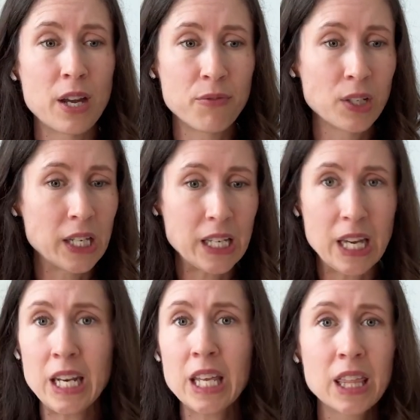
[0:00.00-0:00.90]
I feel like
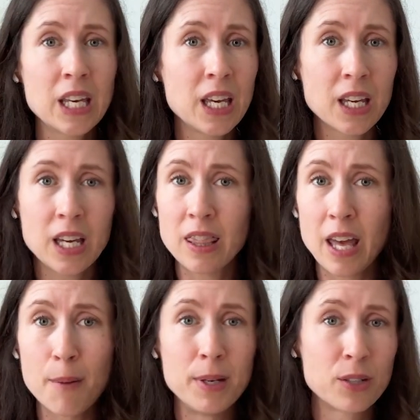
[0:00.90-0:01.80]
anything in
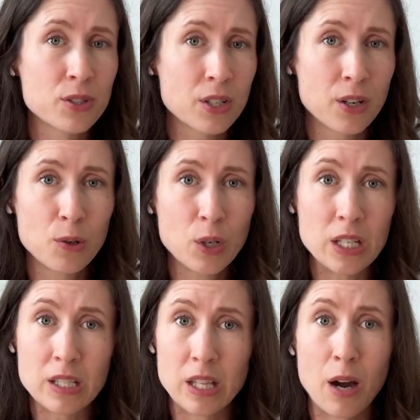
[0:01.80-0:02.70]
that middle zone
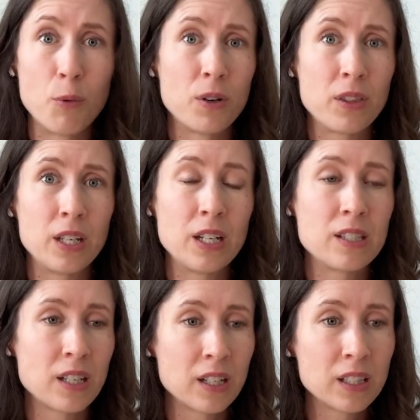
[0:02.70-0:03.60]
is not worth it.
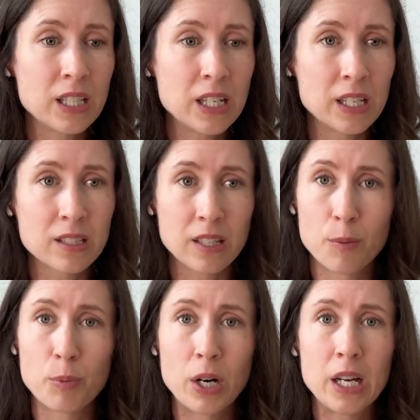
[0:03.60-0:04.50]
It's gonna leak, it's gonna
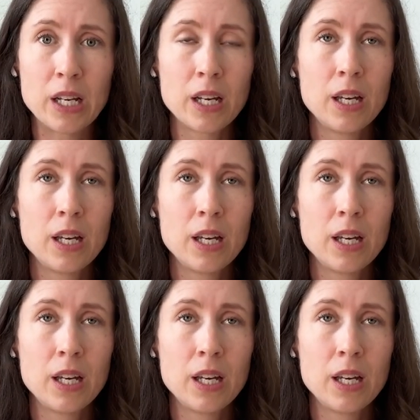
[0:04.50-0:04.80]
break,